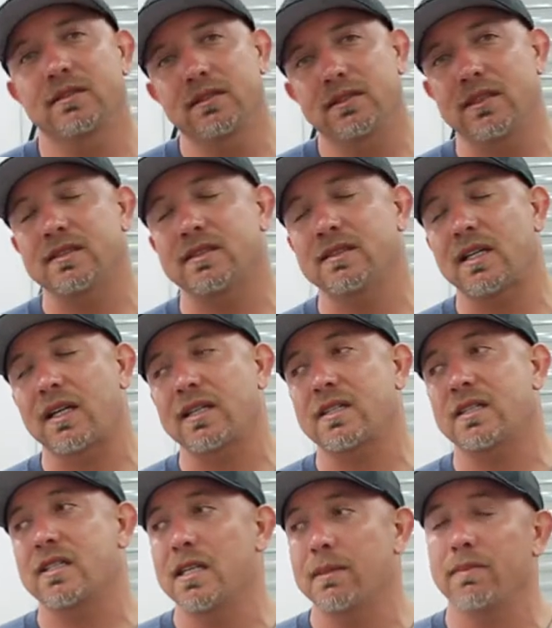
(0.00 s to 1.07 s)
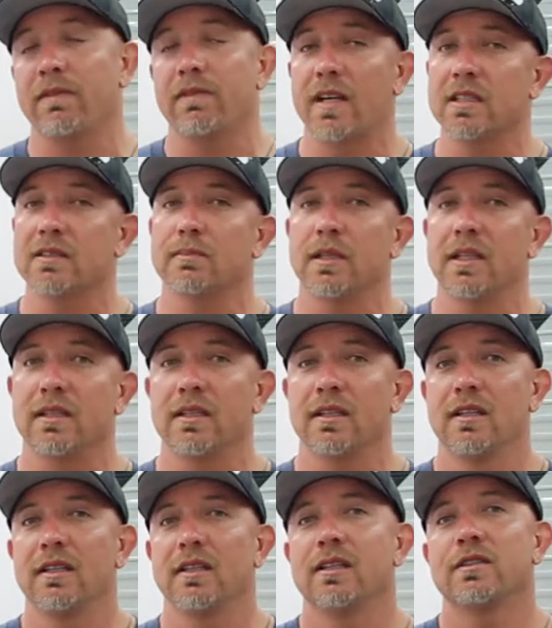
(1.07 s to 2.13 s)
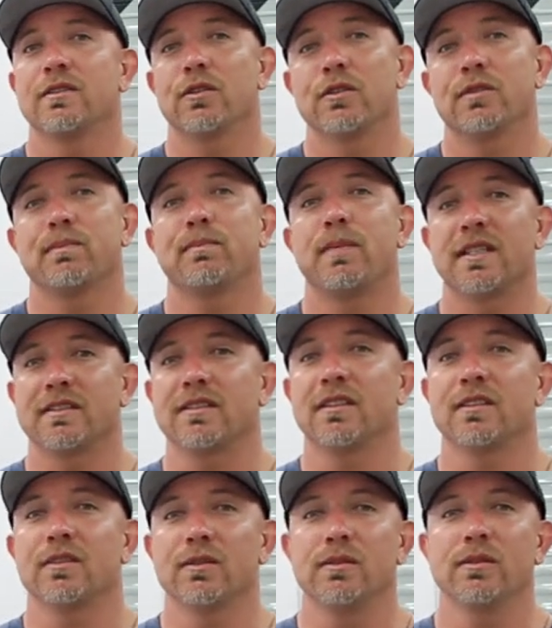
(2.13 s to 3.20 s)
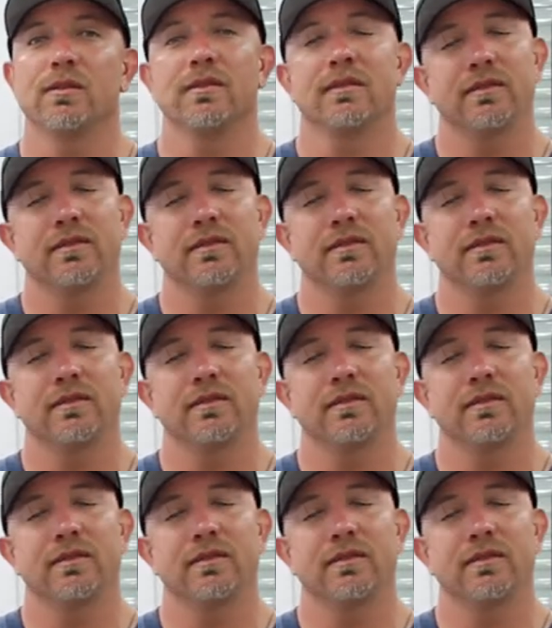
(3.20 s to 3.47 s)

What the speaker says: This is not a cheap investment, so it's best to do